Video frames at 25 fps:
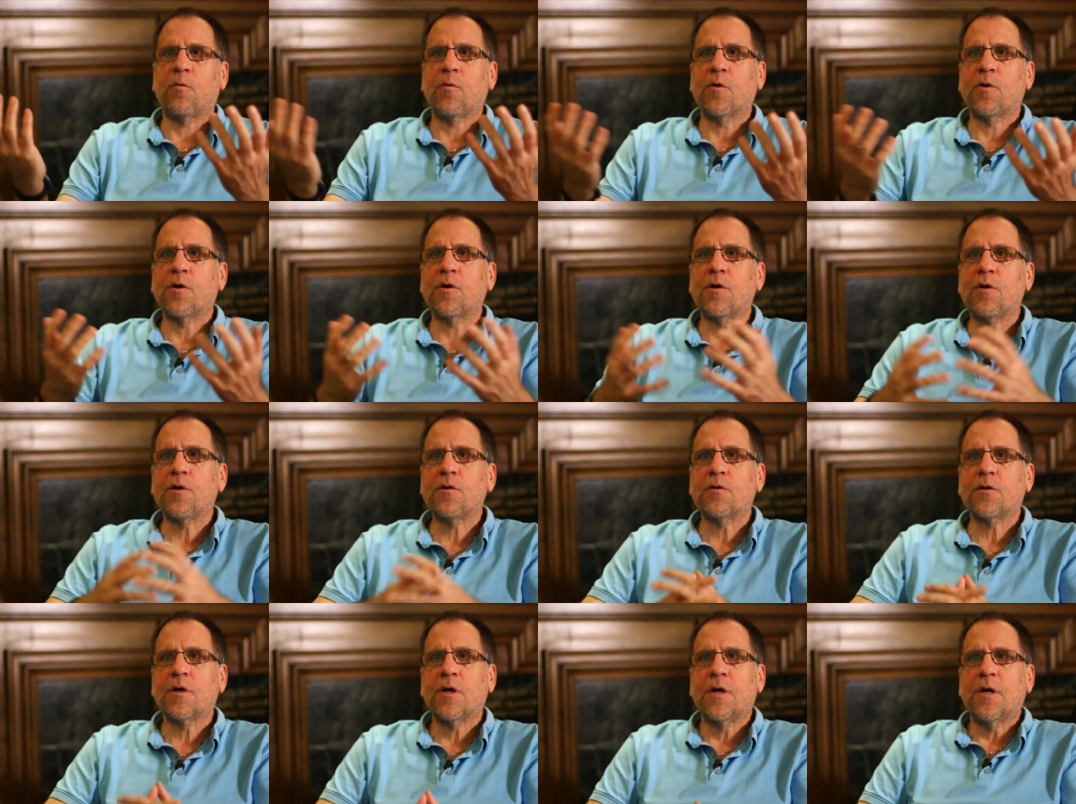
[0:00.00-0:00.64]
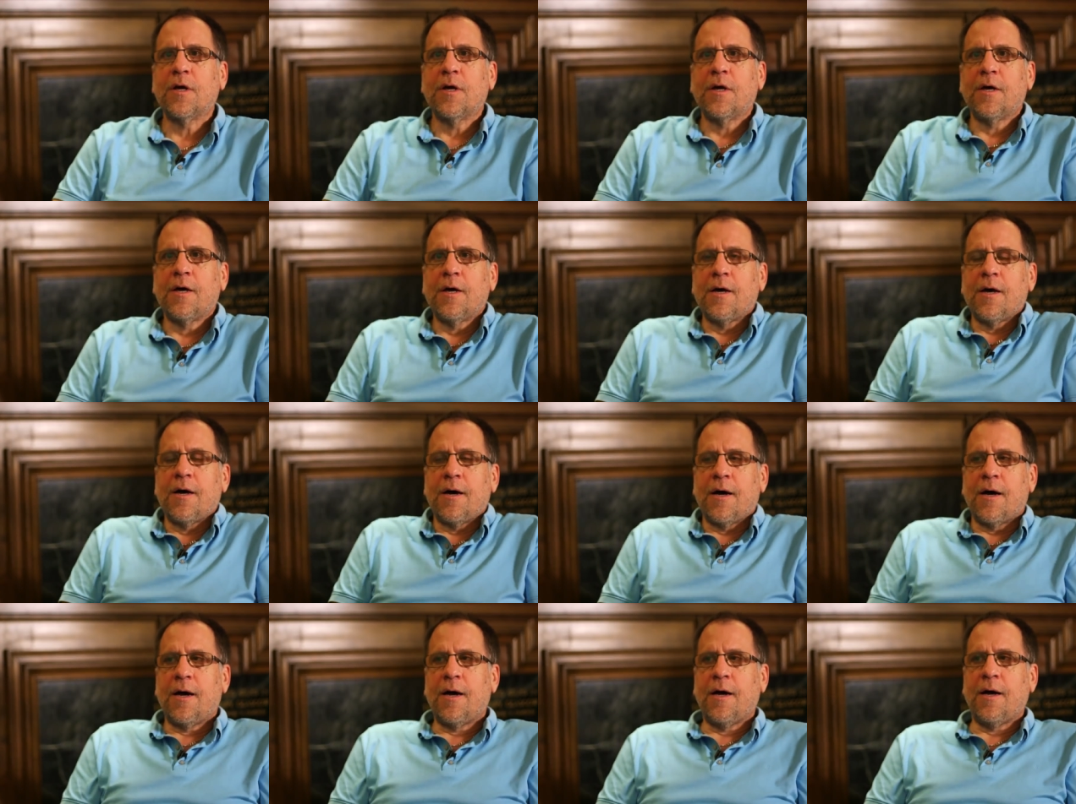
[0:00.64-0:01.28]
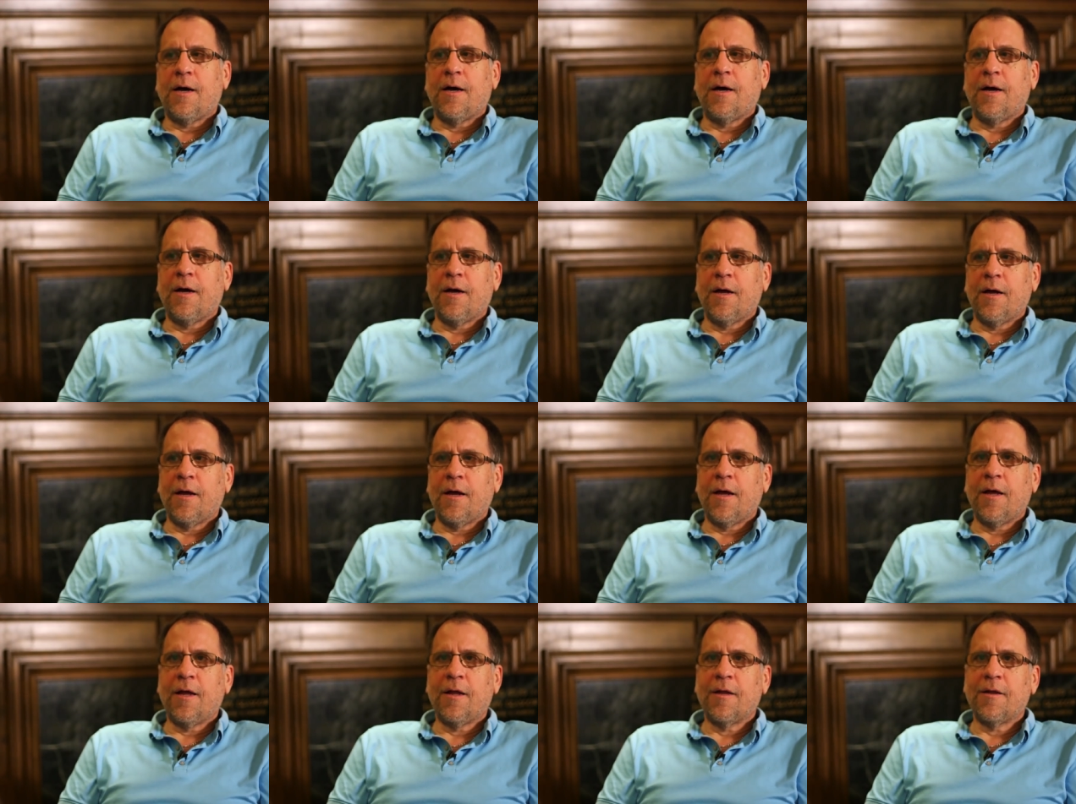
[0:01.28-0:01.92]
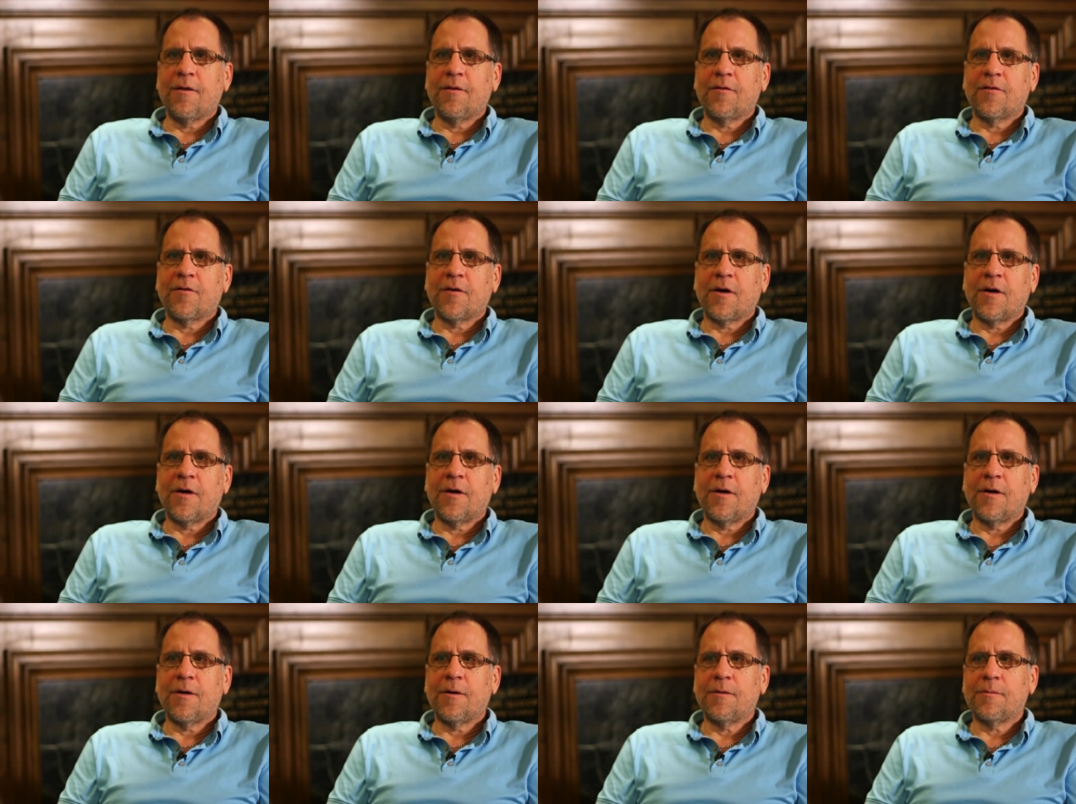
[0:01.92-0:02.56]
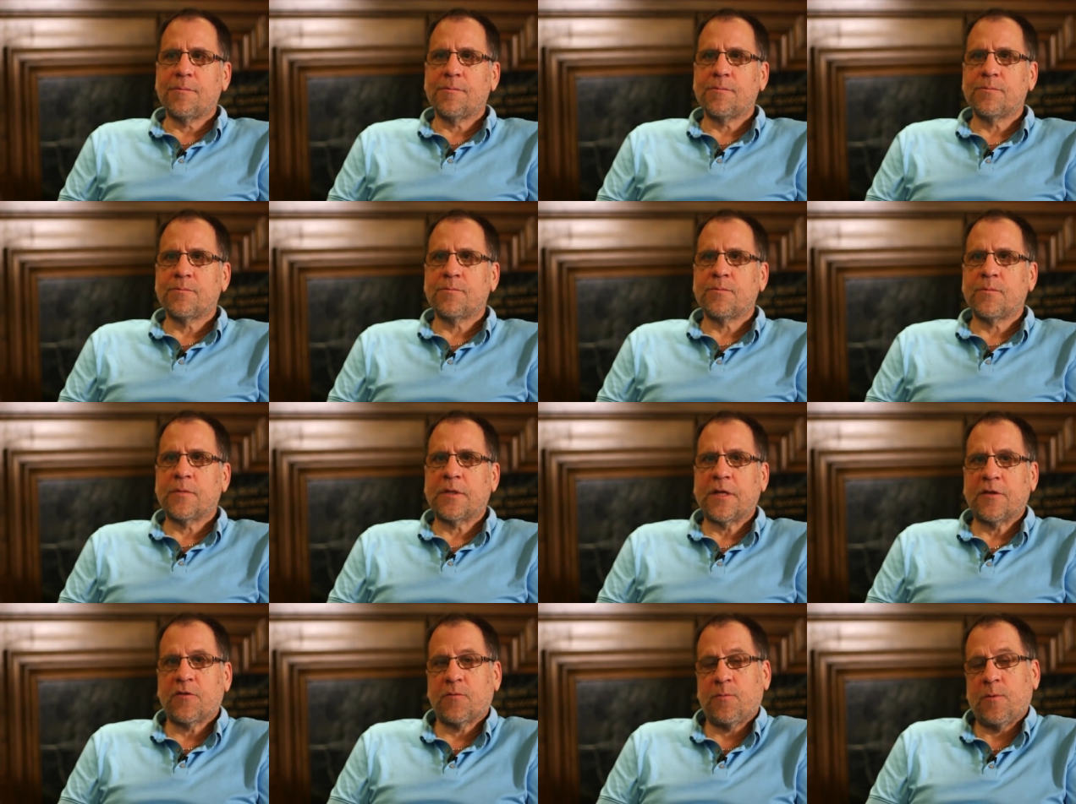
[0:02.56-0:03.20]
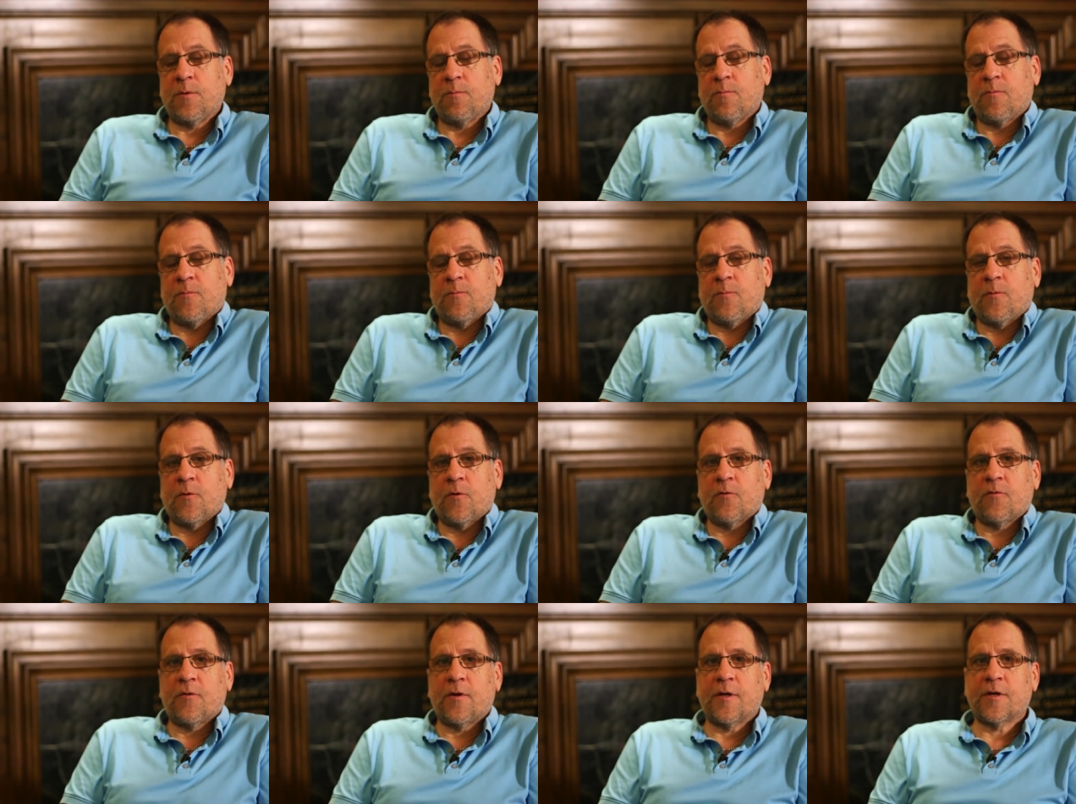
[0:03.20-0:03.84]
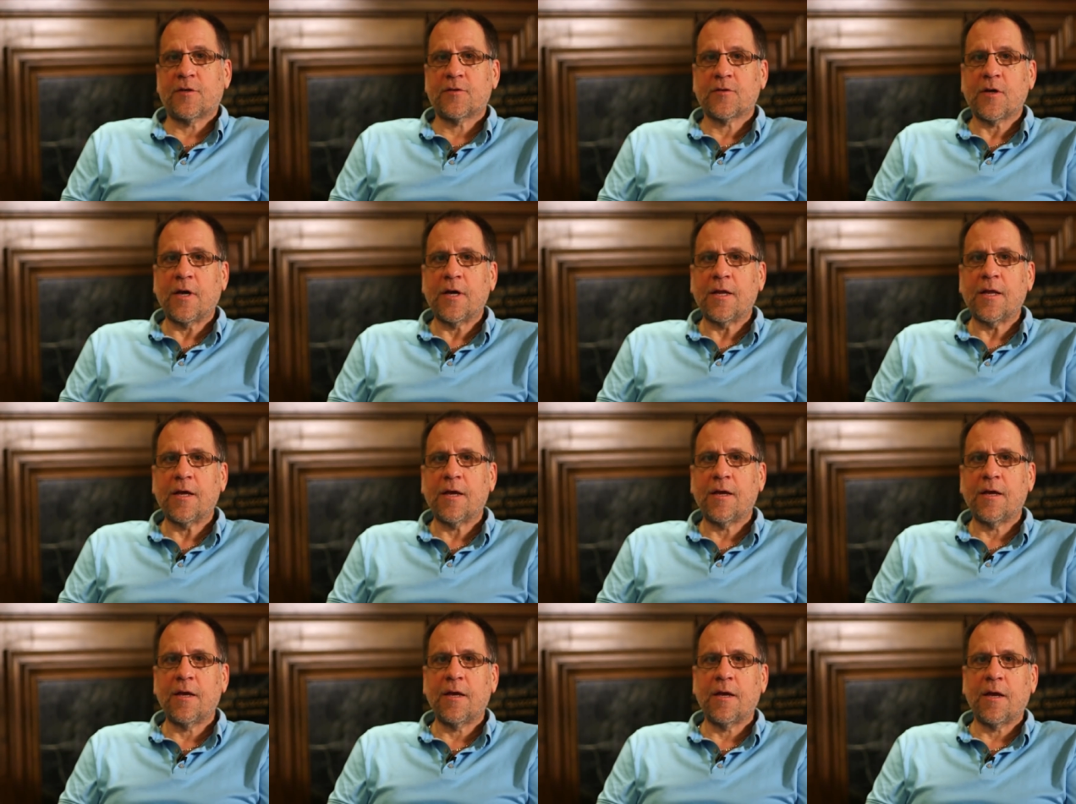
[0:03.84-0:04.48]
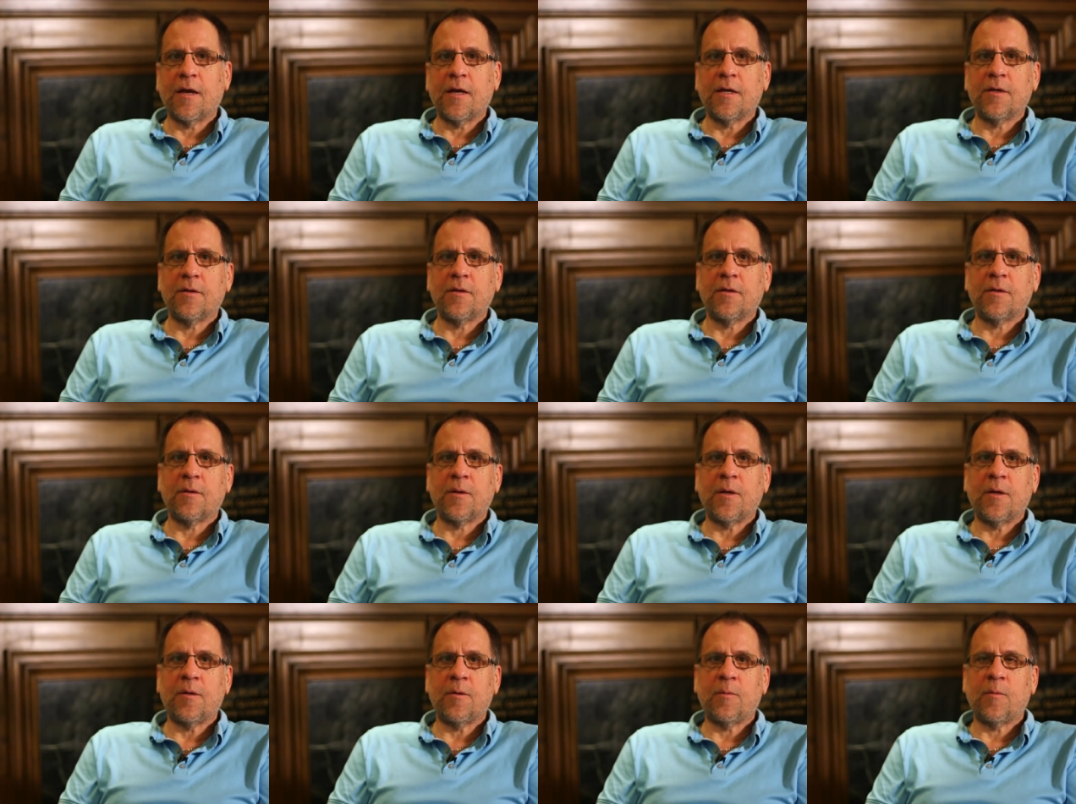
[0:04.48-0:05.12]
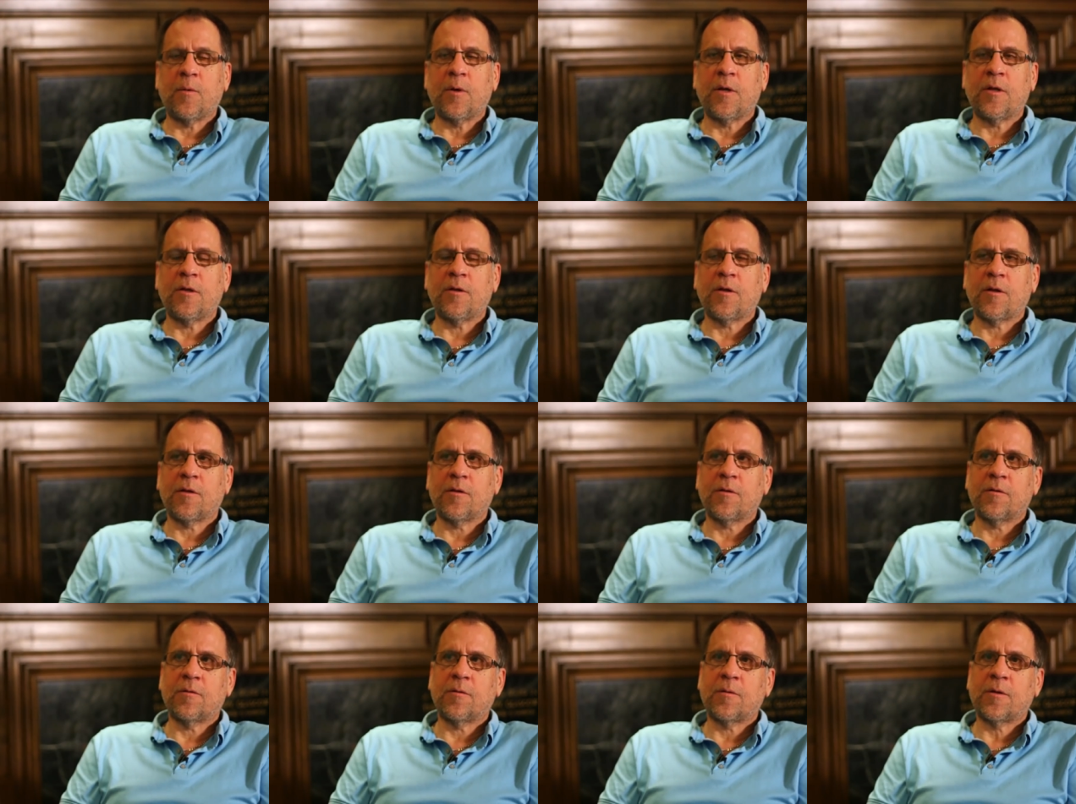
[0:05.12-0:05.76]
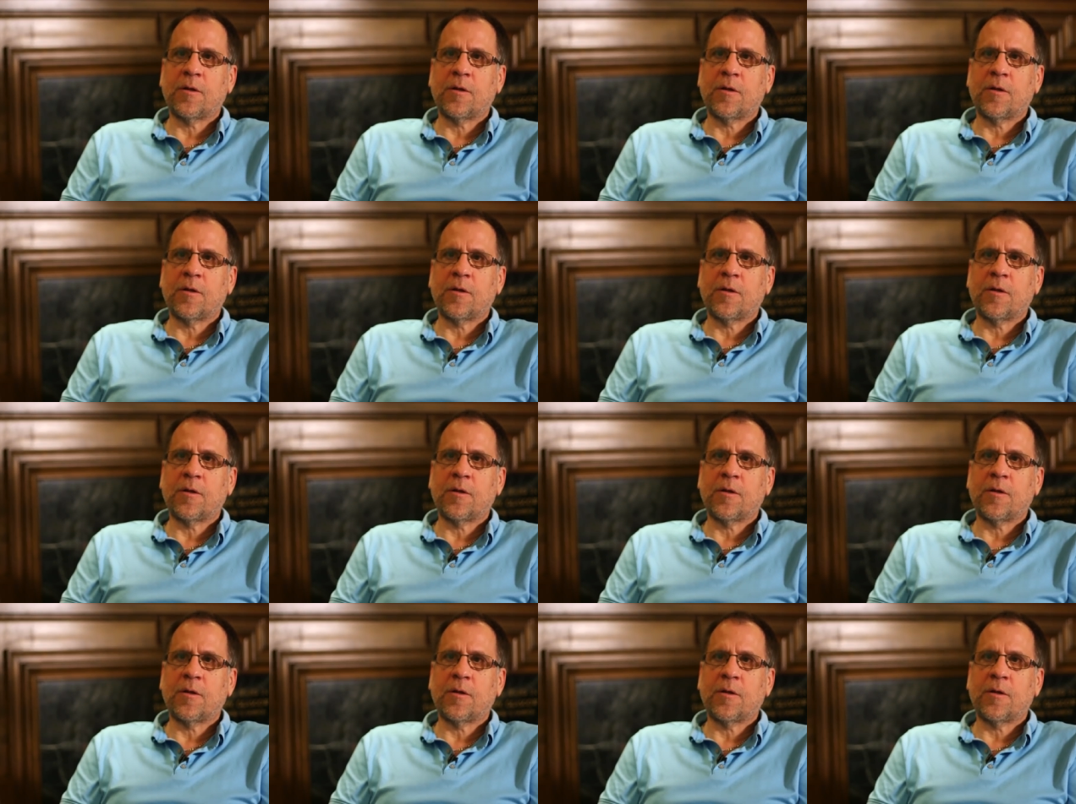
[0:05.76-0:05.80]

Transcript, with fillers: the world, uh, and um, that's been both very exciting and and and uh,